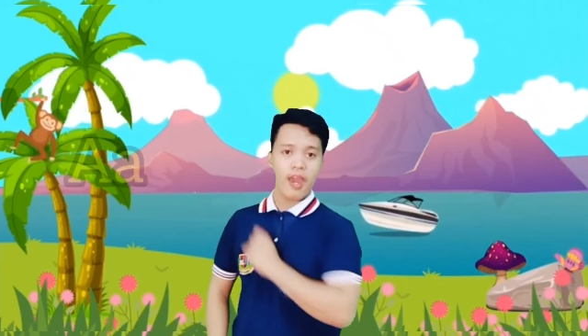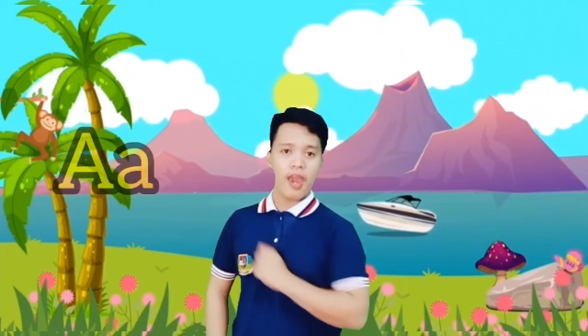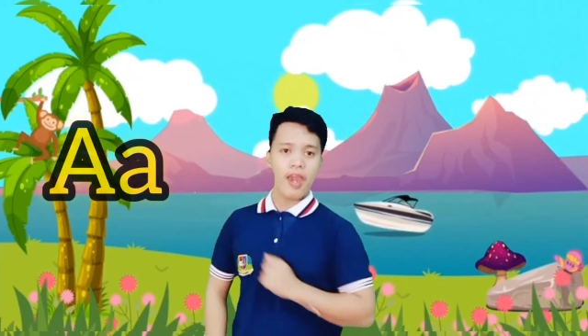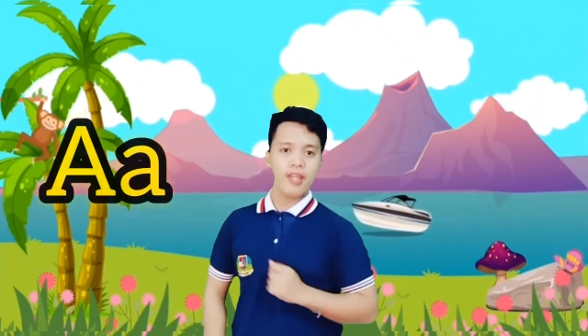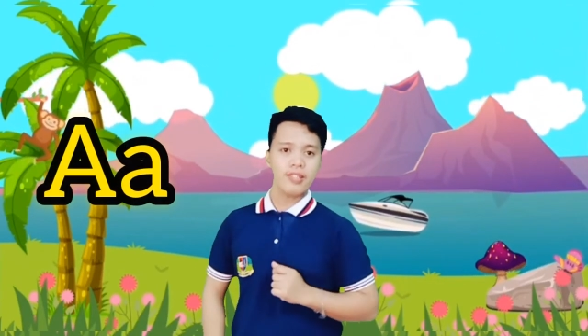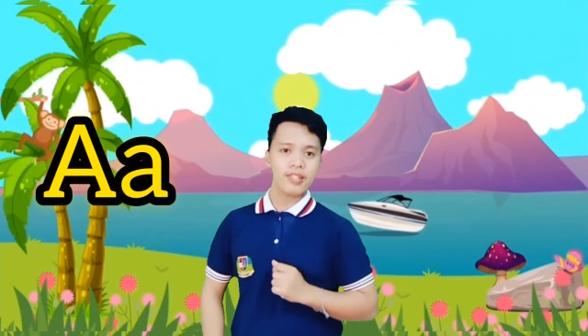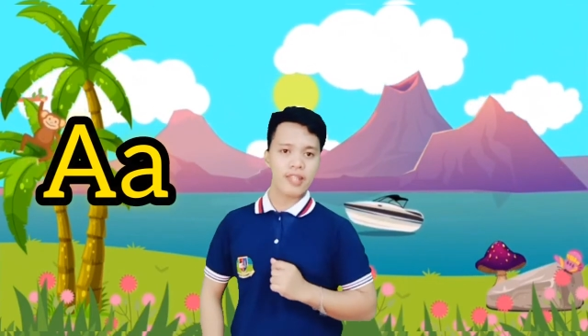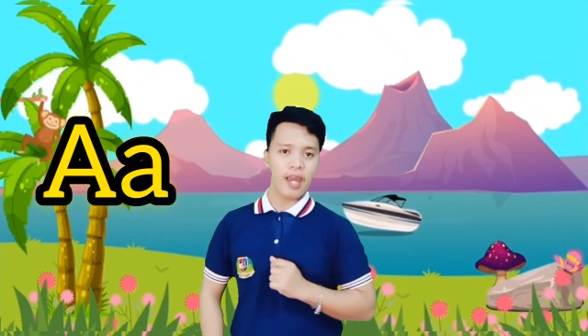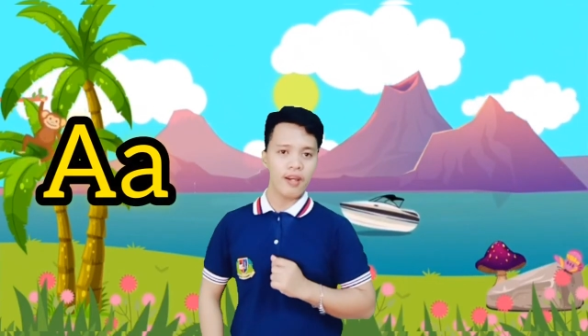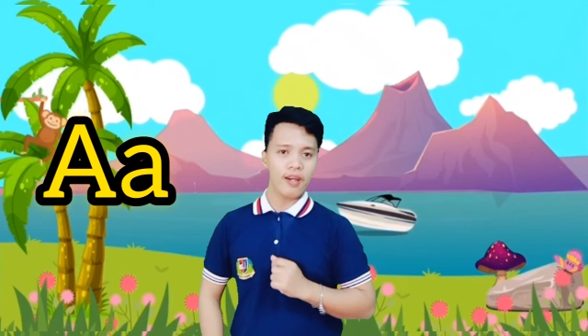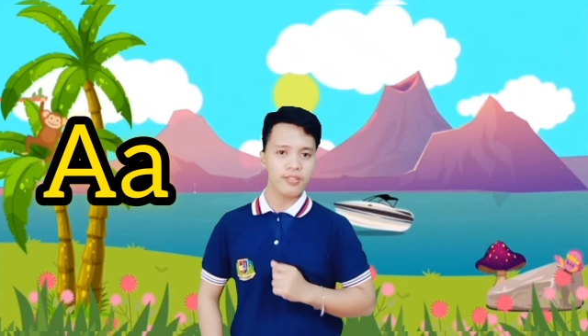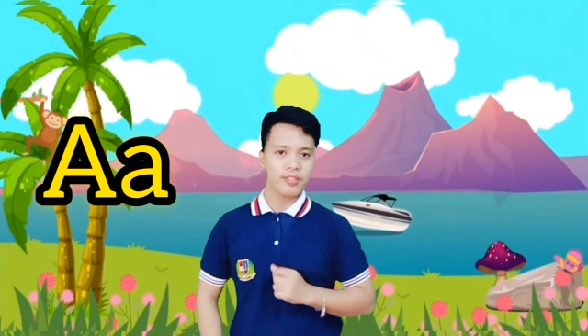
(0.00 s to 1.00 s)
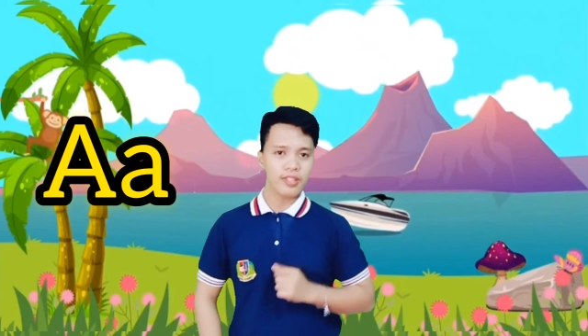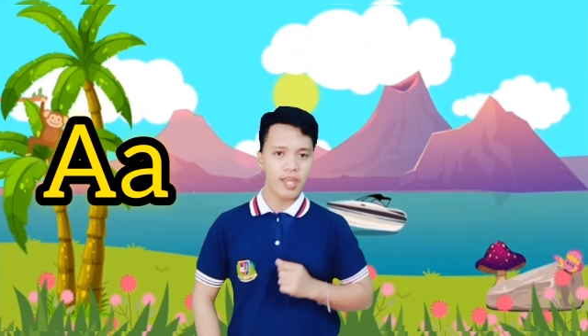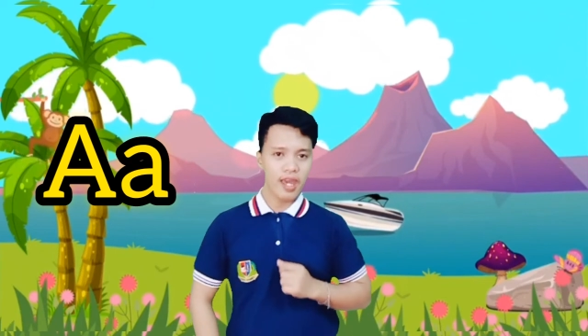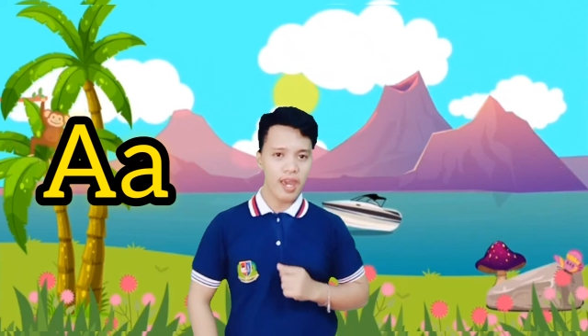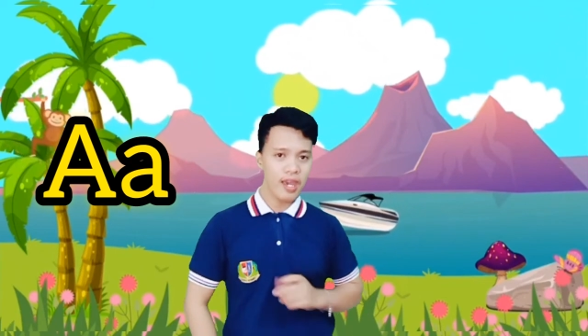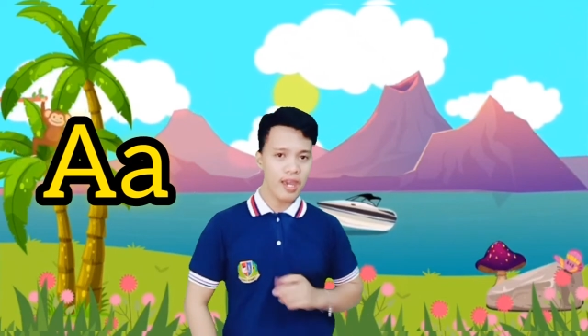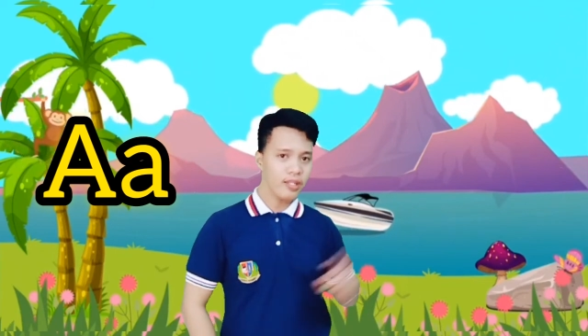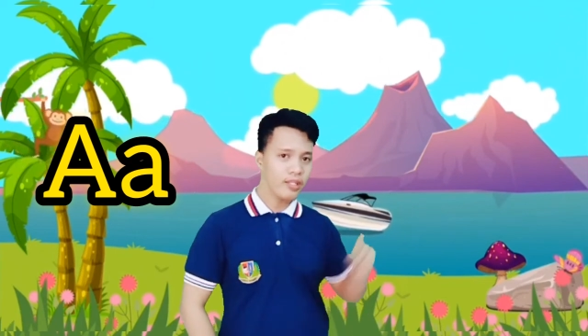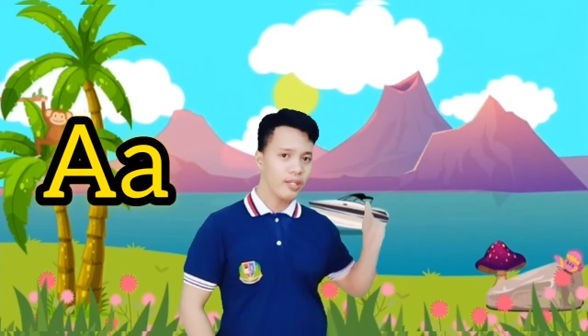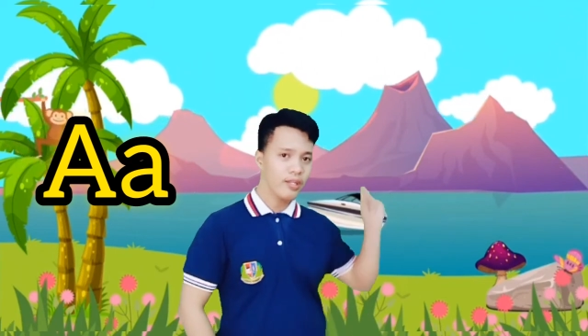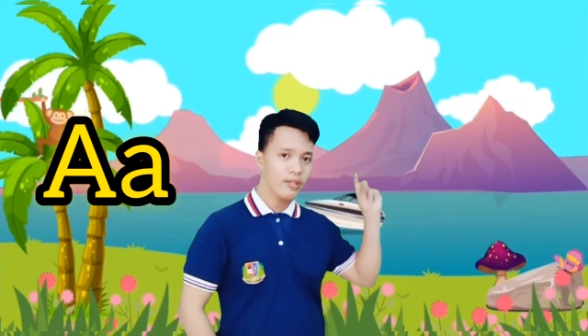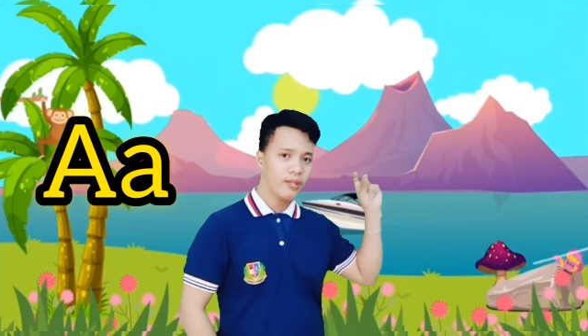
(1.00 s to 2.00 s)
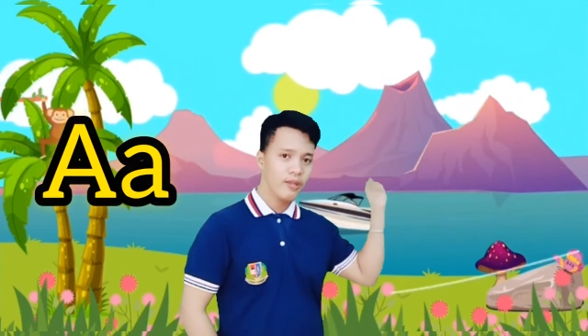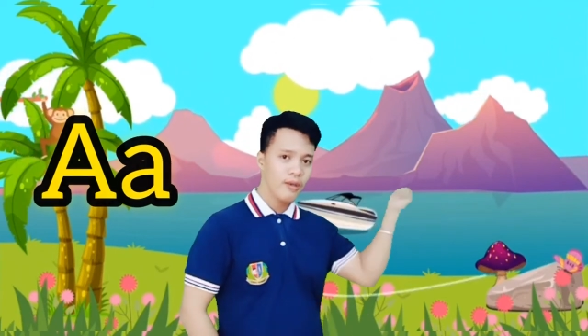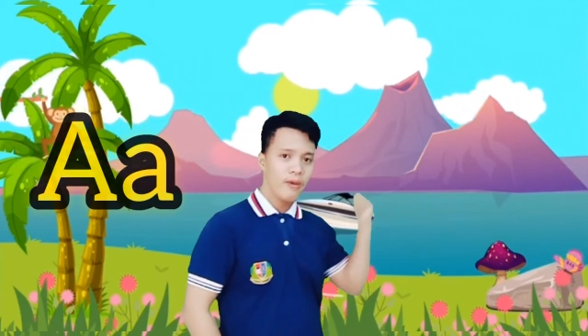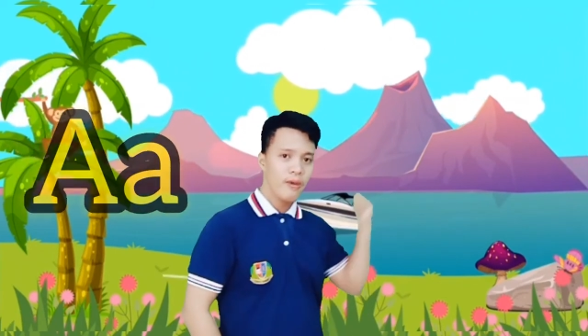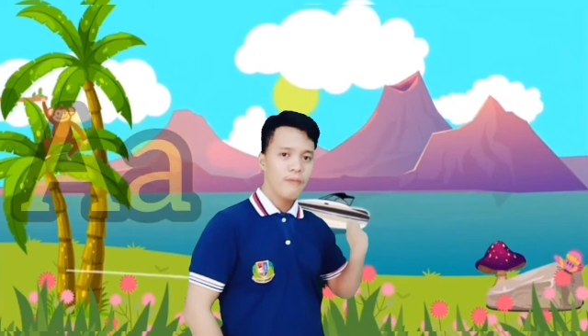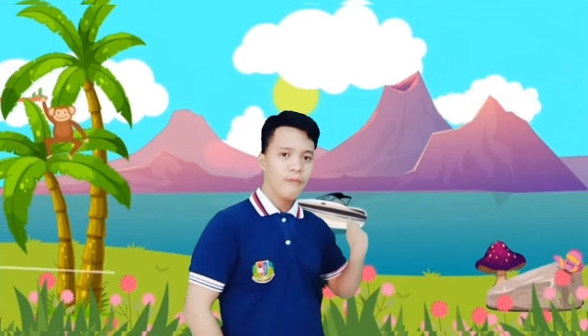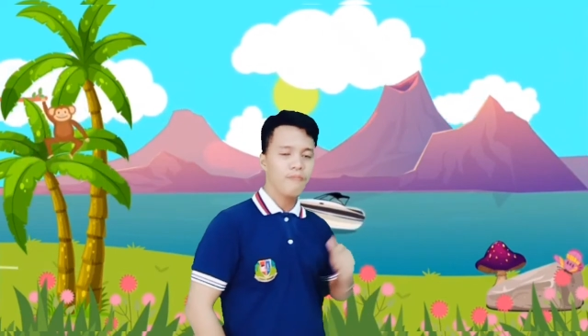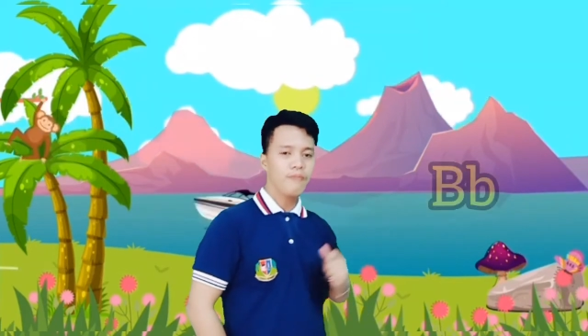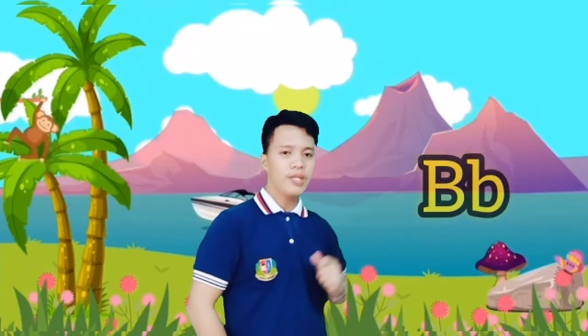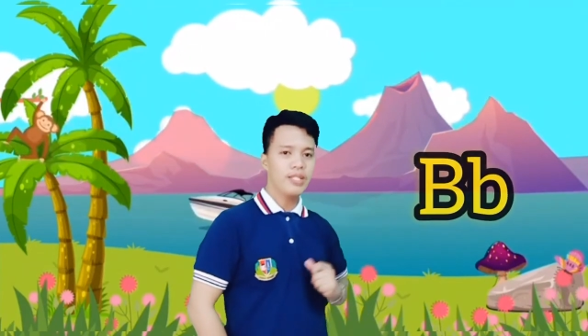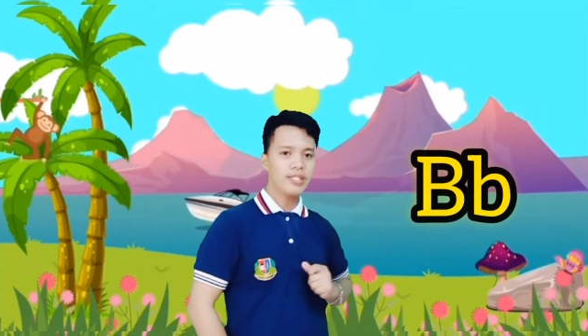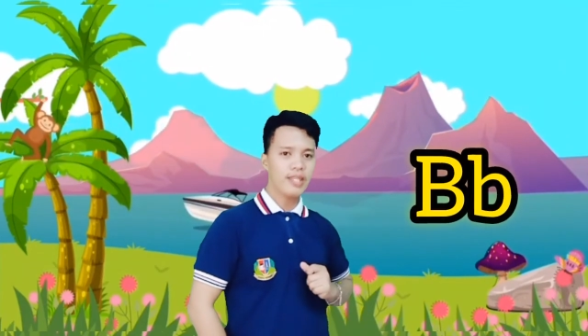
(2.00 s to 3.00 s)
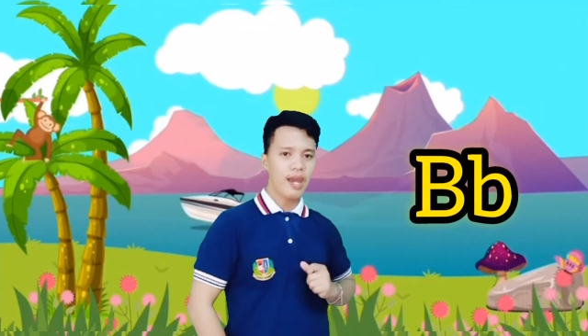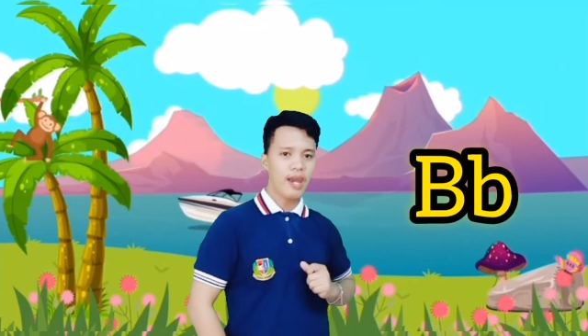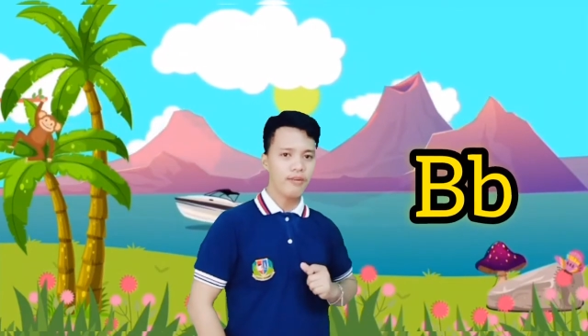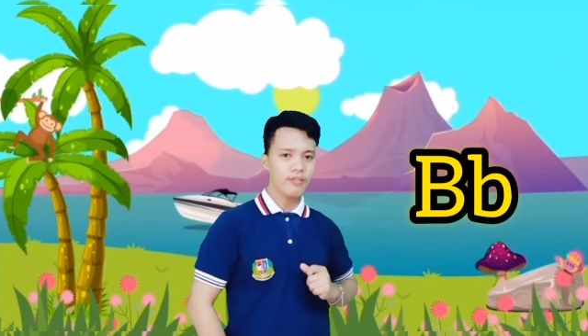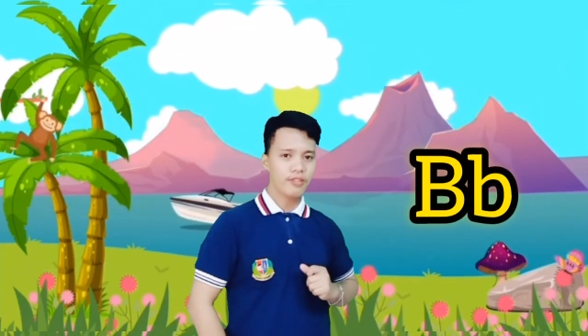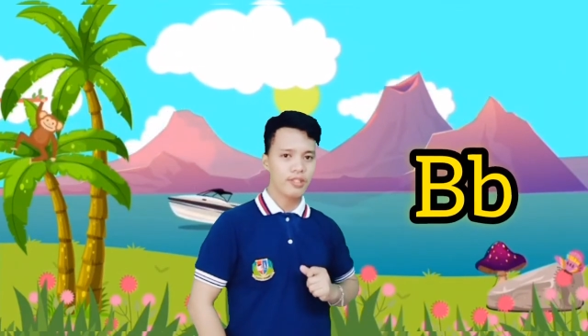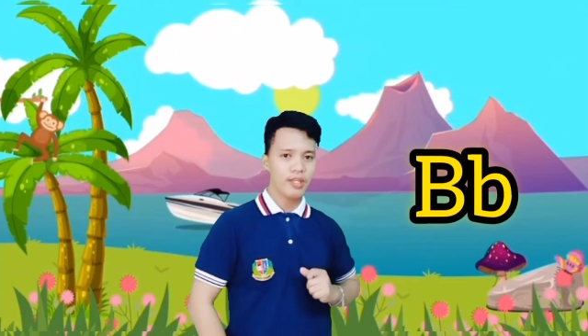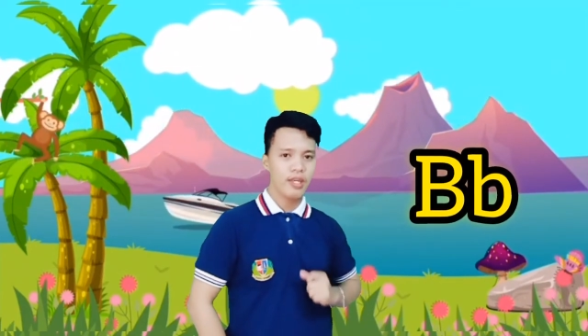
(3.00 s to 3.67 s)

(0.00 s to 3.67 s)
A sound and B sound